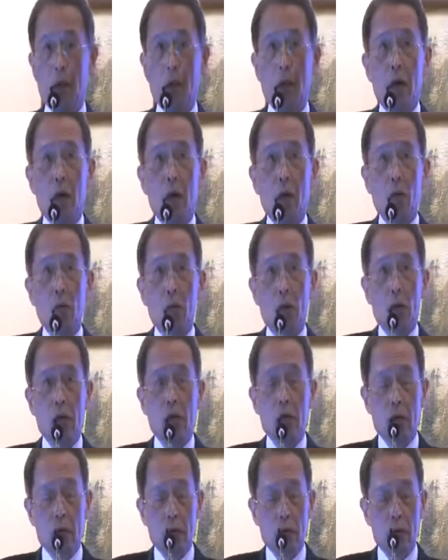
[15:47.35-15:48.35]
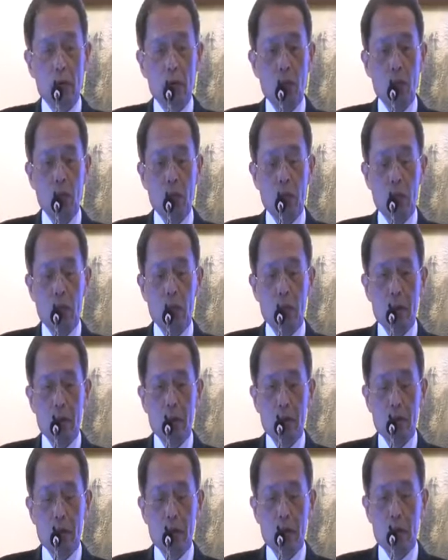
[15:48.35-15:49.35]
We
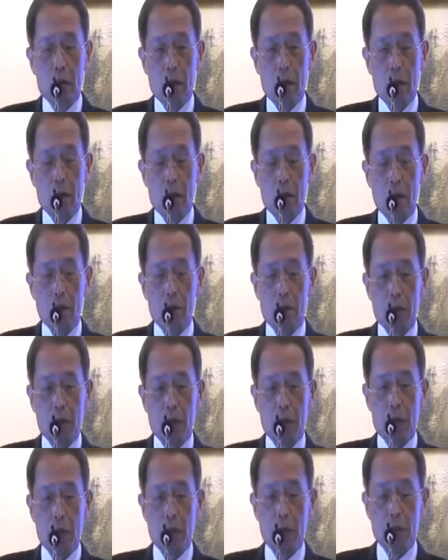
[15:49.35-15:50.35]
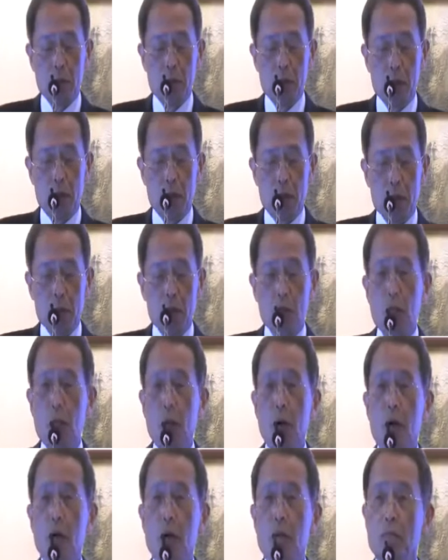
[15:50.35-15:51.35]
are several times asked by
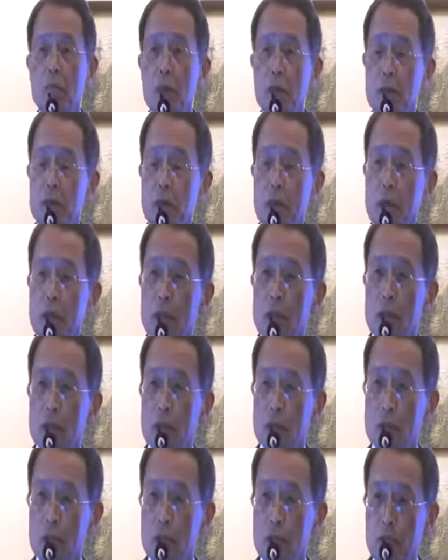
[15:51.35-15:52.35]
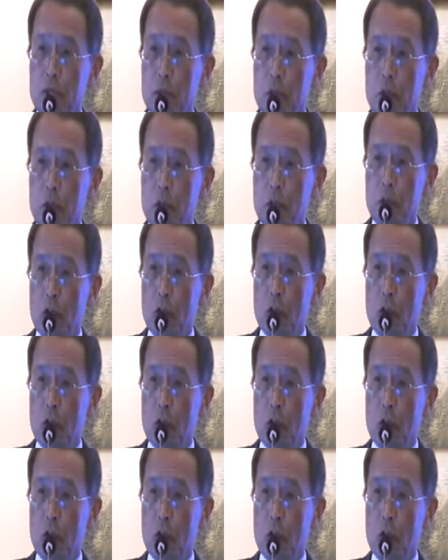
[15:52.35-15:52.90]
Pakistan people